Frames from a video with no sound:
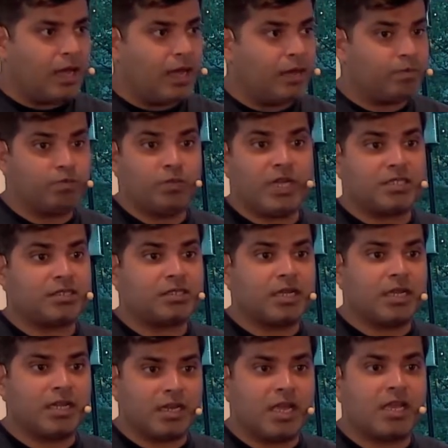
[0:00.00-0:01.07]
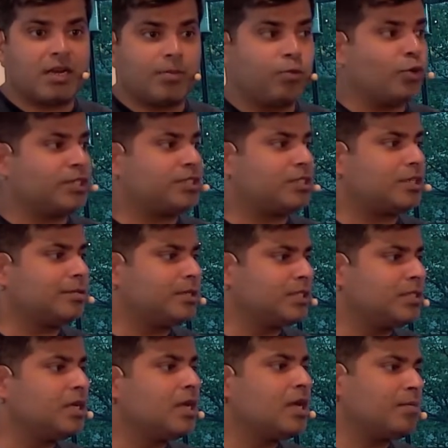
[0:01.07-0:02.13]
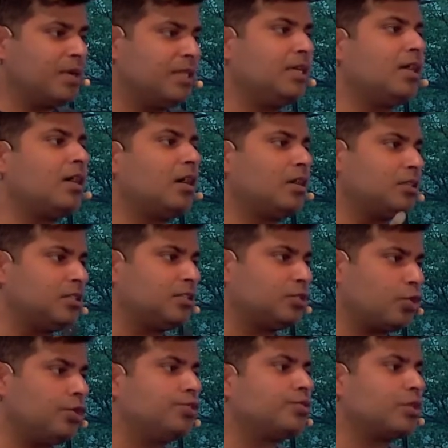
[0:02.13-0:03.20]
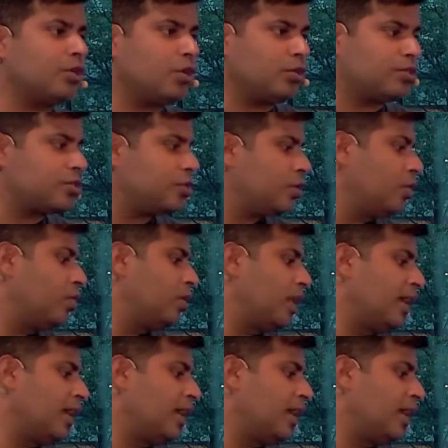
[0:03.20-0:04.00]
That's a AWS service, but there are other solutions also like